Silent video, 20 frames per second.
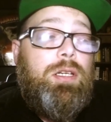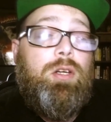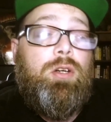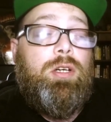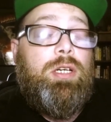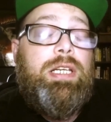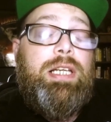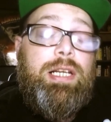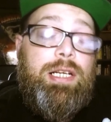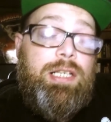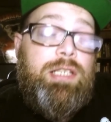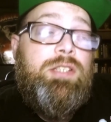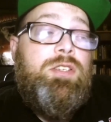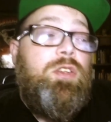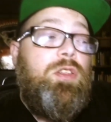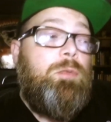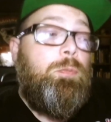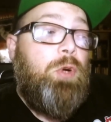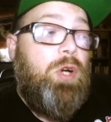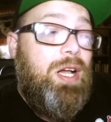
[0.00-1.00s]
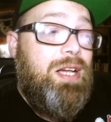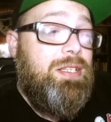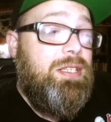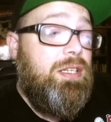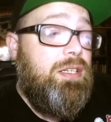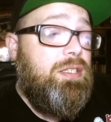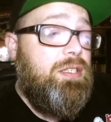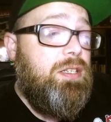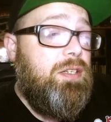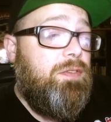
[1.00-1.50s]
get into the
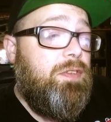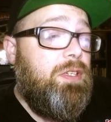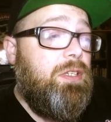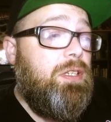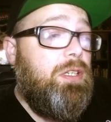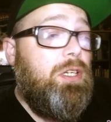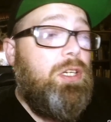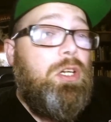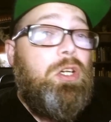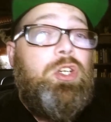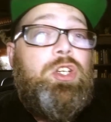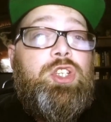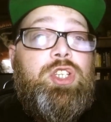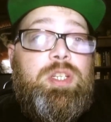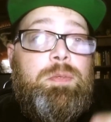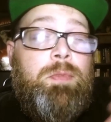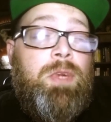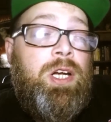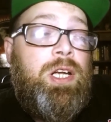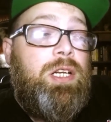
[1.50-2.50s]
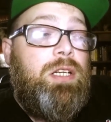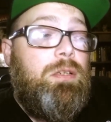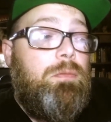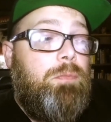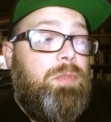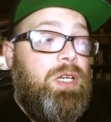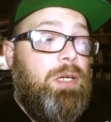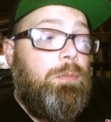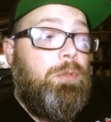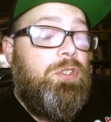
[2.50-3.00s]
process of it. She might
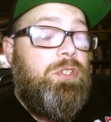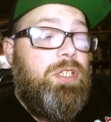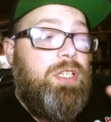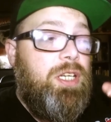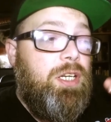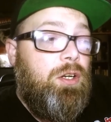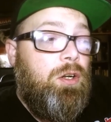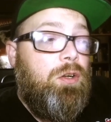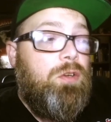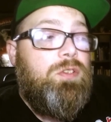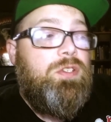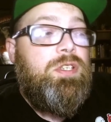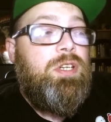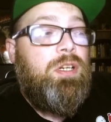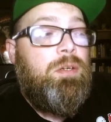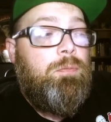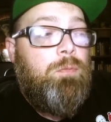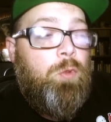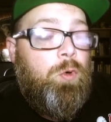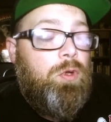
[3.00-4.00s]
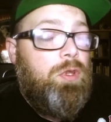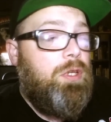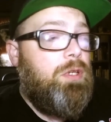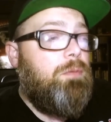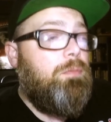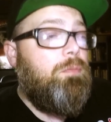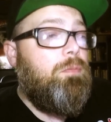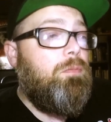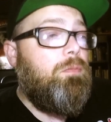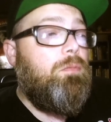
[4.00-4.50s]
be able to get hers done more than
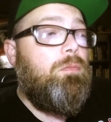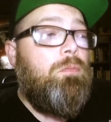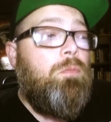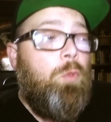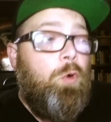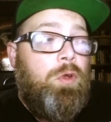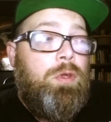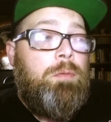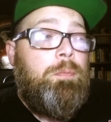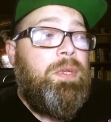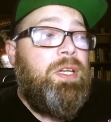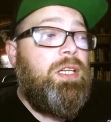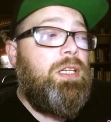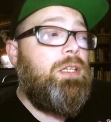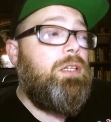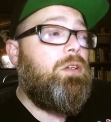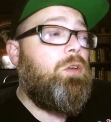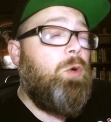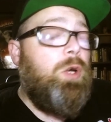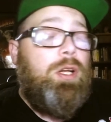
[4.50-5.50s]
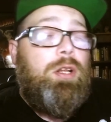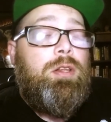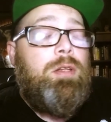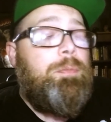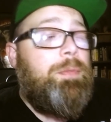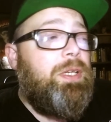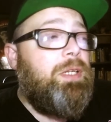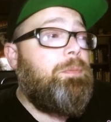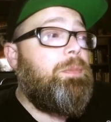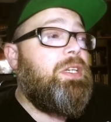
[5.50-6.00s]
me, quicker than
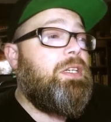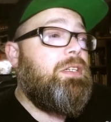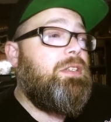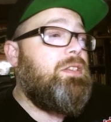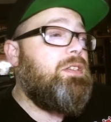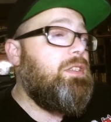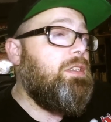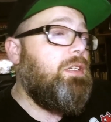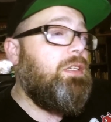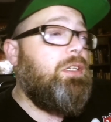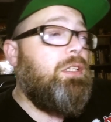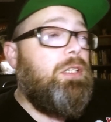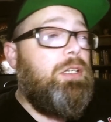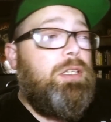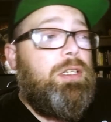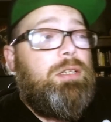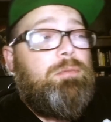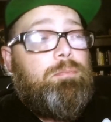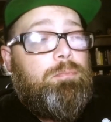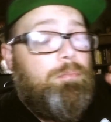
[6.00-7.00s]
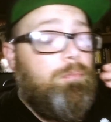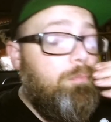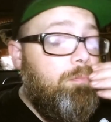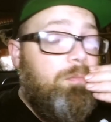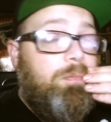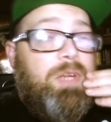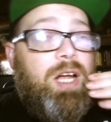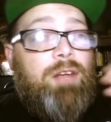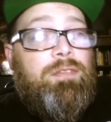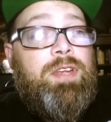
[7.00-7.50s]
me, because
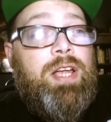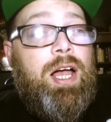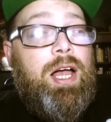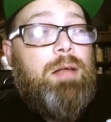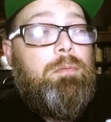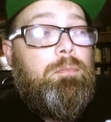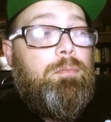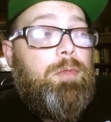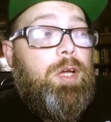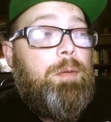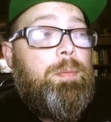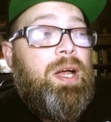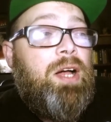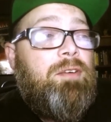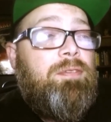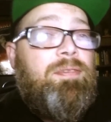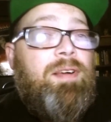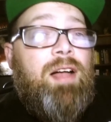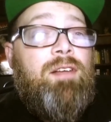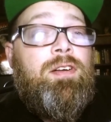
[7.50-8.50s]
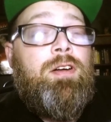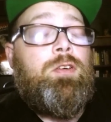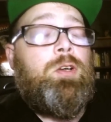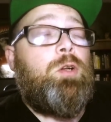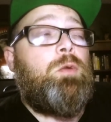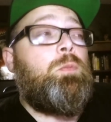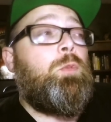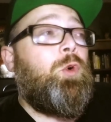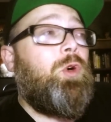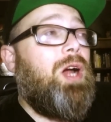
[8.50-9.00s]
I've got about 500
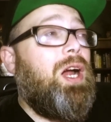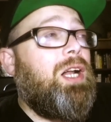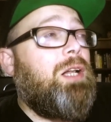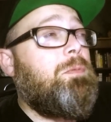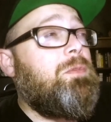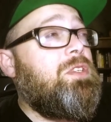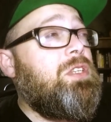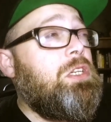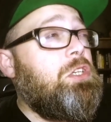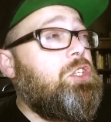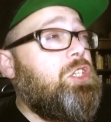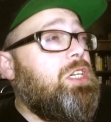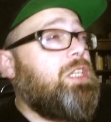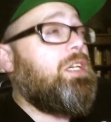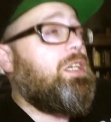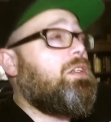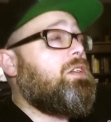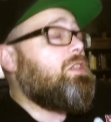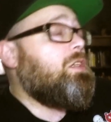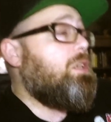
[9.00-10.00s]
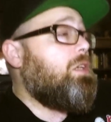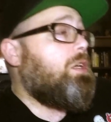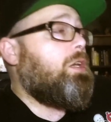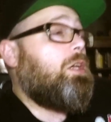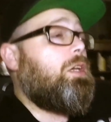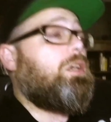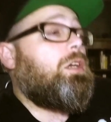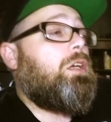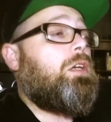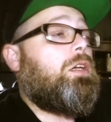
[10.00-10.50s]
more items than she does.
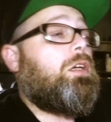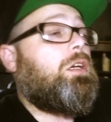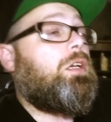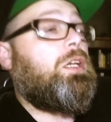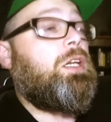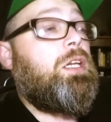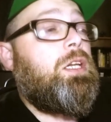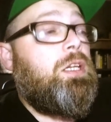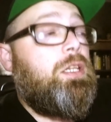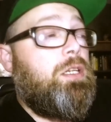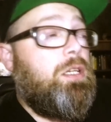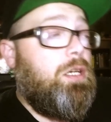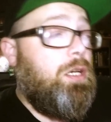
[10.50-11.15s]
And